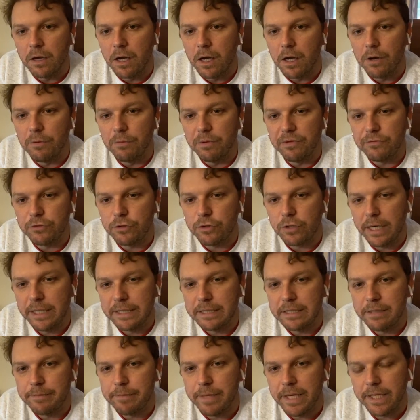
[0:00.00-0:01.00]
We've
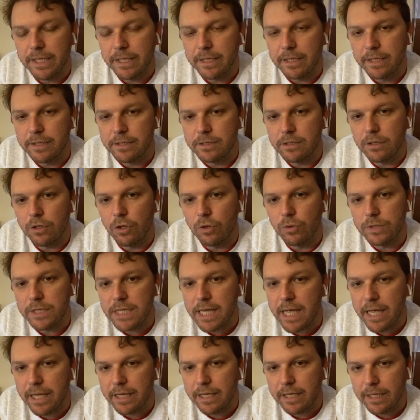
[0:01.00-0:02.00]
tried to make it as low
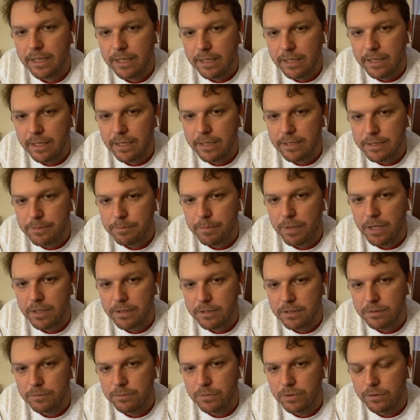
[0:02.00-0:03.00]
tech as
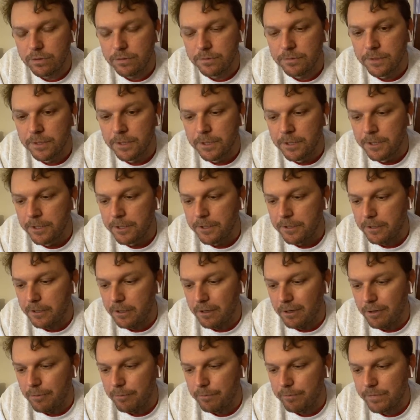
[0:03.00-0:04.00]
possible,
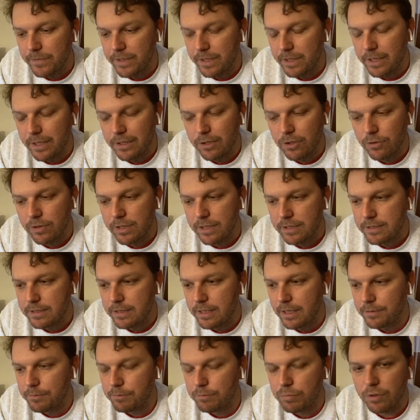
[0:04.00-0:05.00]
and I know that's
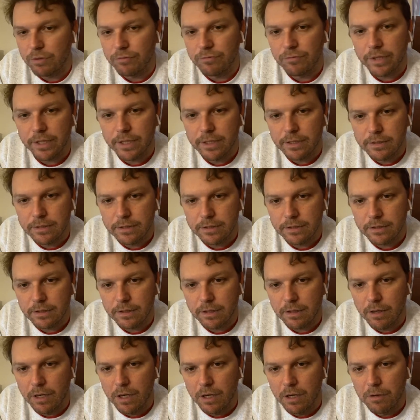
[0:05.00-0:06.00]
not perfect,
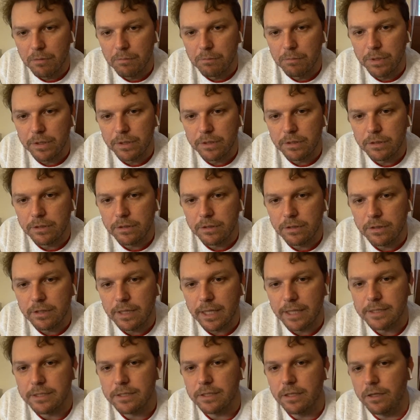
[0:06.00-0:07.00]
but
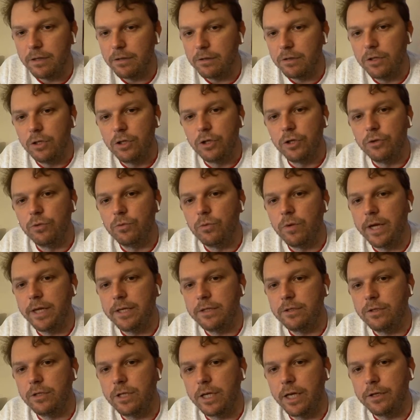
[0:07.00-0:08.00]
that's a good way
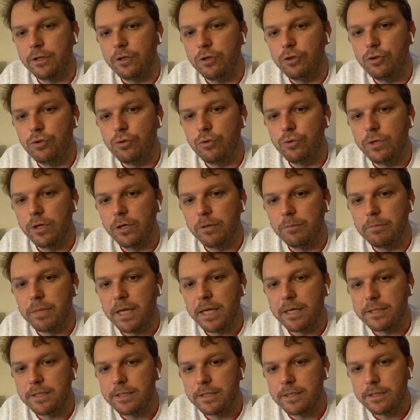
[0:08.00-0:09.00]
to kind of do your
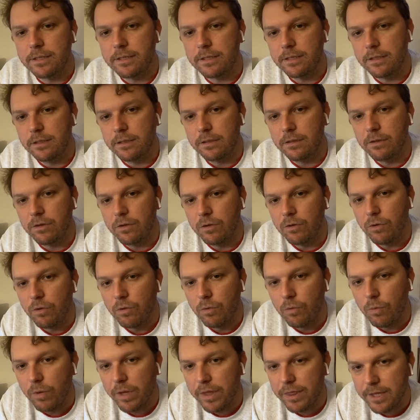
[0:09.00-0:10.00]
best
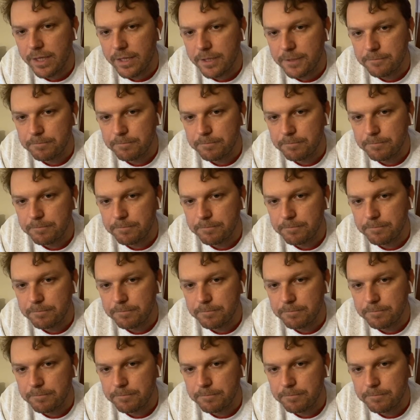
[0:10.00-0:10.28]
with it.